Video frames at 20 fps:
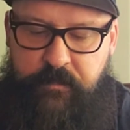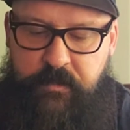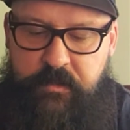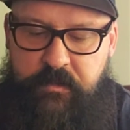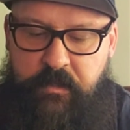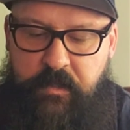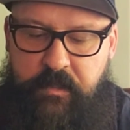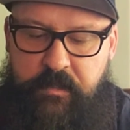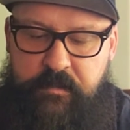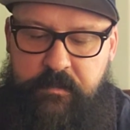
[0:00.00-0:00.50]

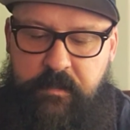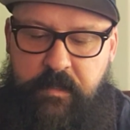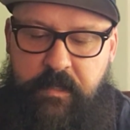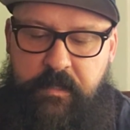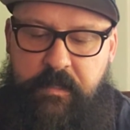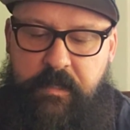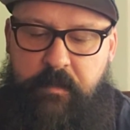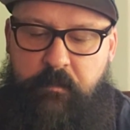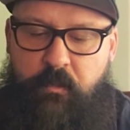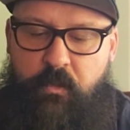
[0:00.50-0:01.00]
So I just
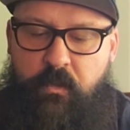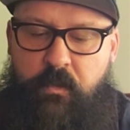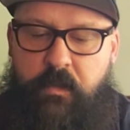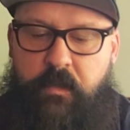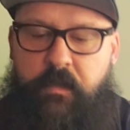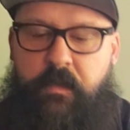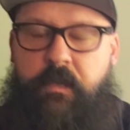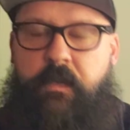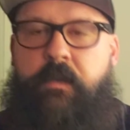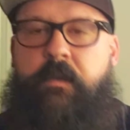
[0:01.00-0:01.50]
slide that boy
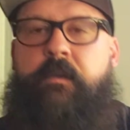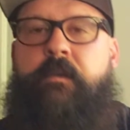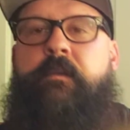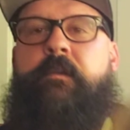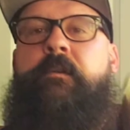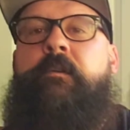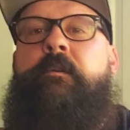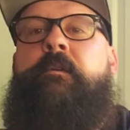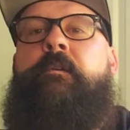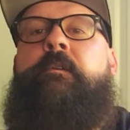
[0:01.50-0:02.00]
in there,
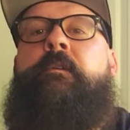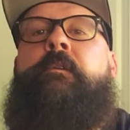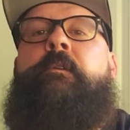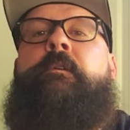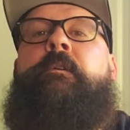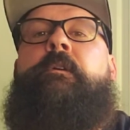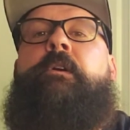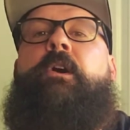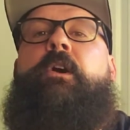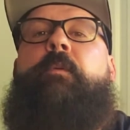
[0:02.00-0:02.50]

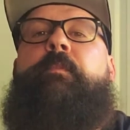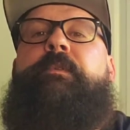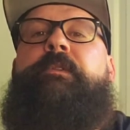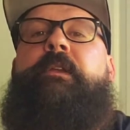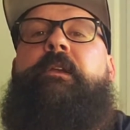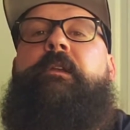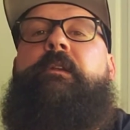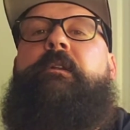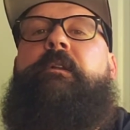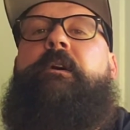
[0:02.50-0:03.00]
all
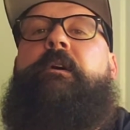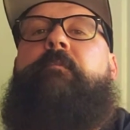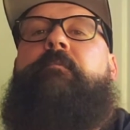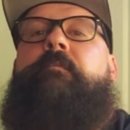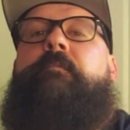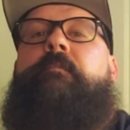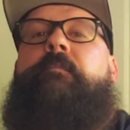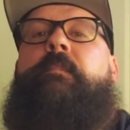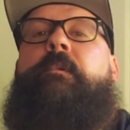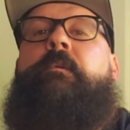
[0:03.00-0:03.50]
patinaed
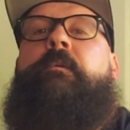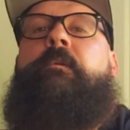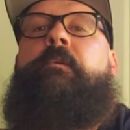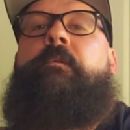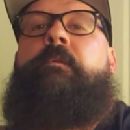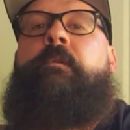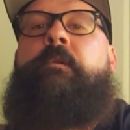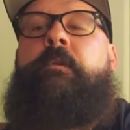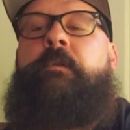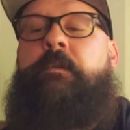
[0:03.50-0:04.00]
up.
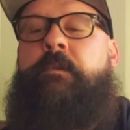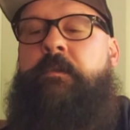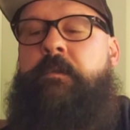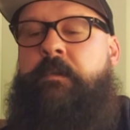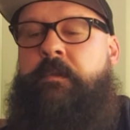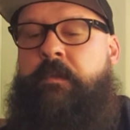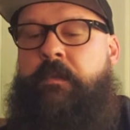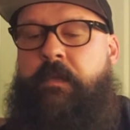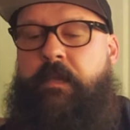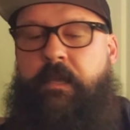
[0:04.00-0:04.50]

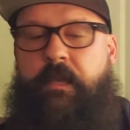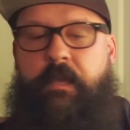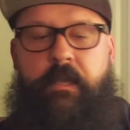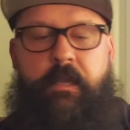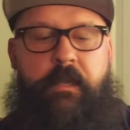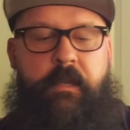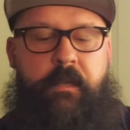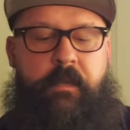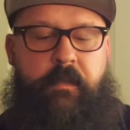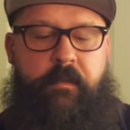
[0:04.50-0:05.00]

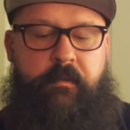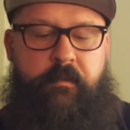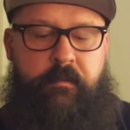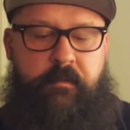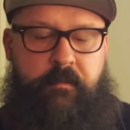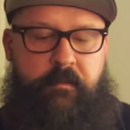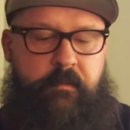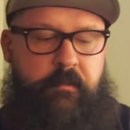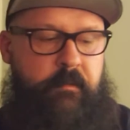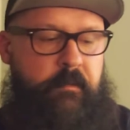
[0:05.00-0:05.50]
And
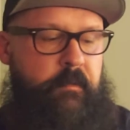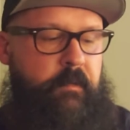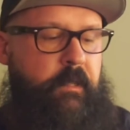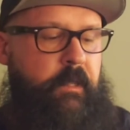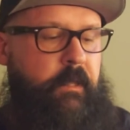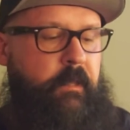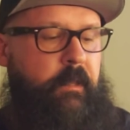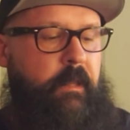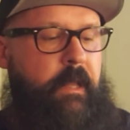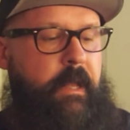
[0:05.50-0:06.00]

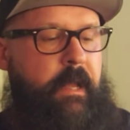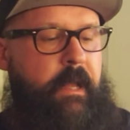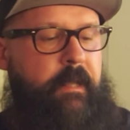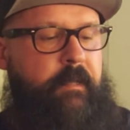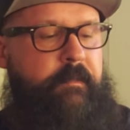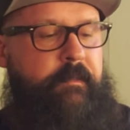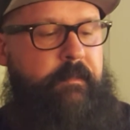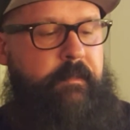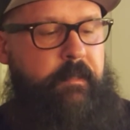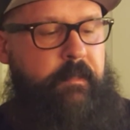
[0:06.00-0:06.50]
then
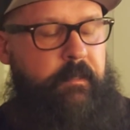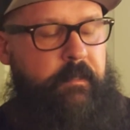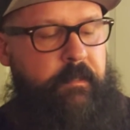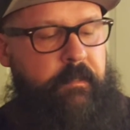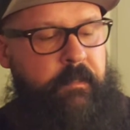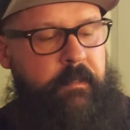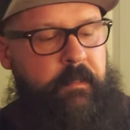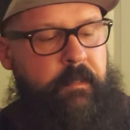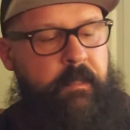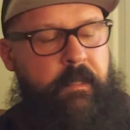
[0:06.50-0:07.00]
last,
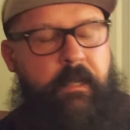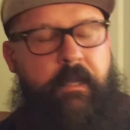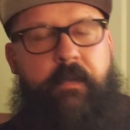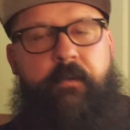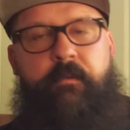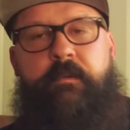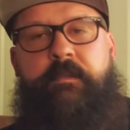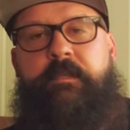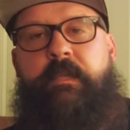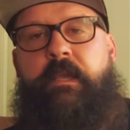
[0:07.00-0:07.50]
I
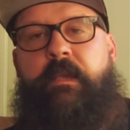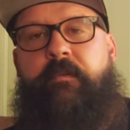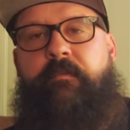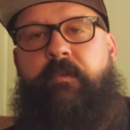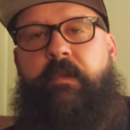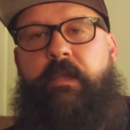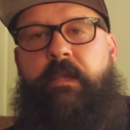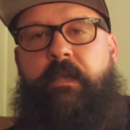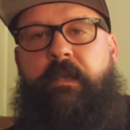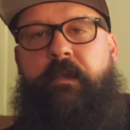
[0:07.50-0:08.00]
always have
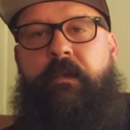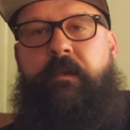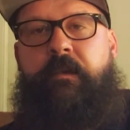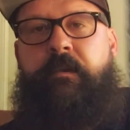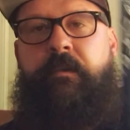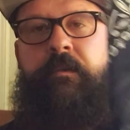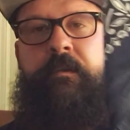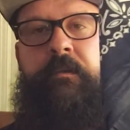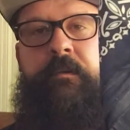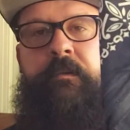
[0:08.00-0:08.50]
a
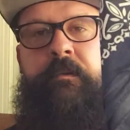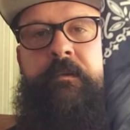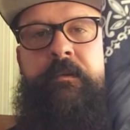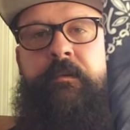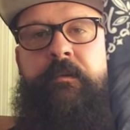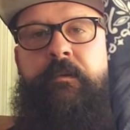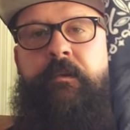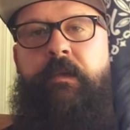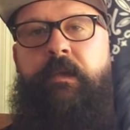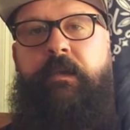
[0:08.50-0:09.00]

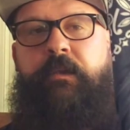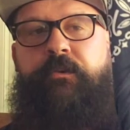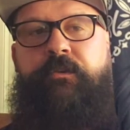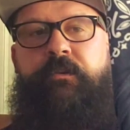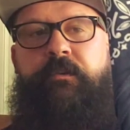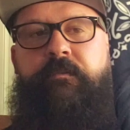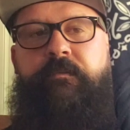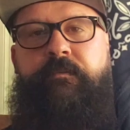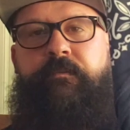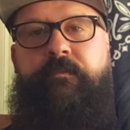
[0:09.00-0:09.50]

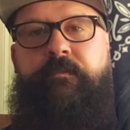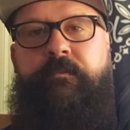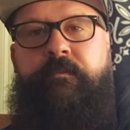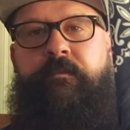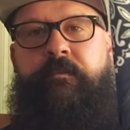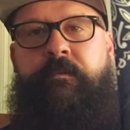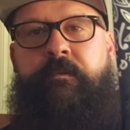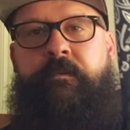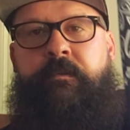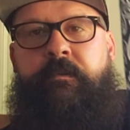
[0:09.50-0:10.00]
handkerchief.
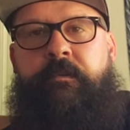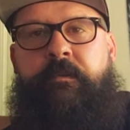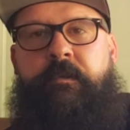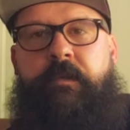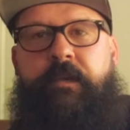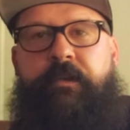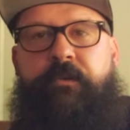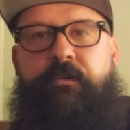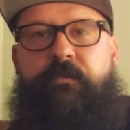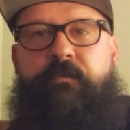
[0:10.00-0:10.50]

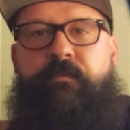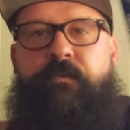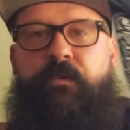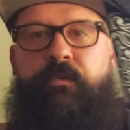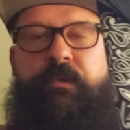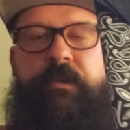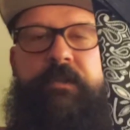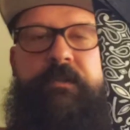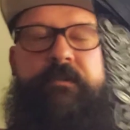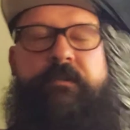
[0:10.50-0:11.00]
I do
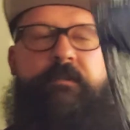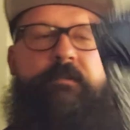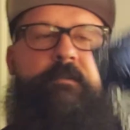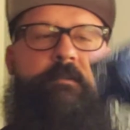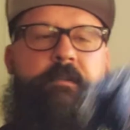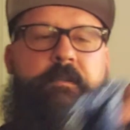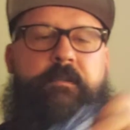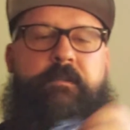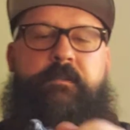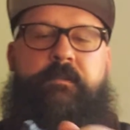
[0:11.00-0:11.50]
fold it,
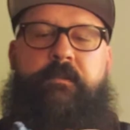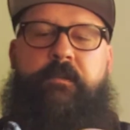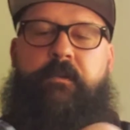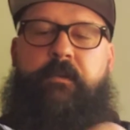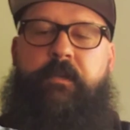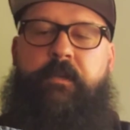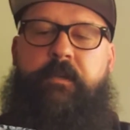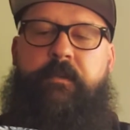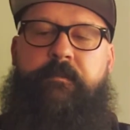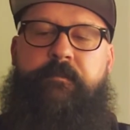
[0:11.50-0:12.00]
I'll show
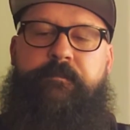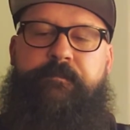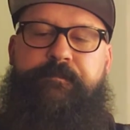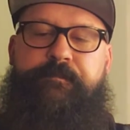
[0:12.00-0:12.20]
you.